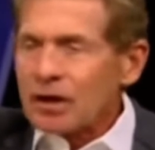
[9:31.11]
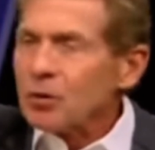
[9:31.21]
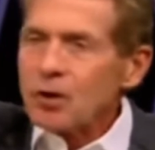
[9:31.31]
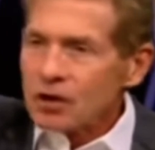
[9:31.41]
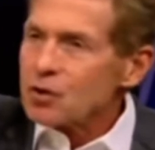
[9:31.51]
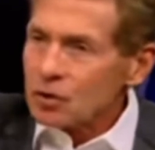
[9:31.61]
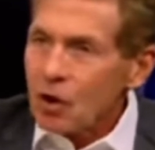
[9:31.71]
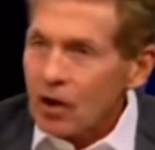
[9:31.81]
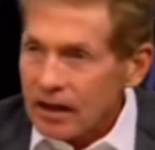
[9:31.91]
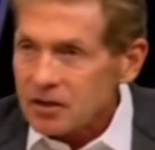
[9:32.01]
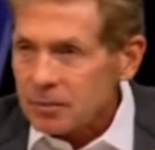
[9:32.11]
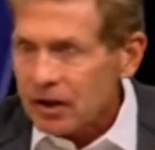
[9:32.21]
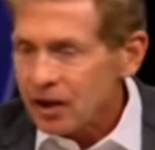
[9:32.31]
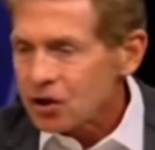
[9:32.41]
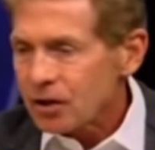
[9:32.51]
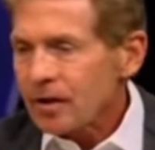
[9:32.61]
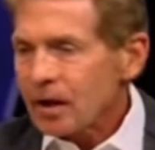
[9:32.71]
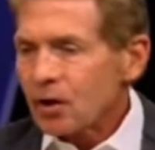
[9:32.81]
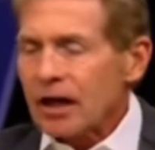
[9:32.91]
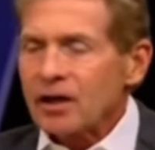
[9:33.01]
He went into a long explanation. Okay,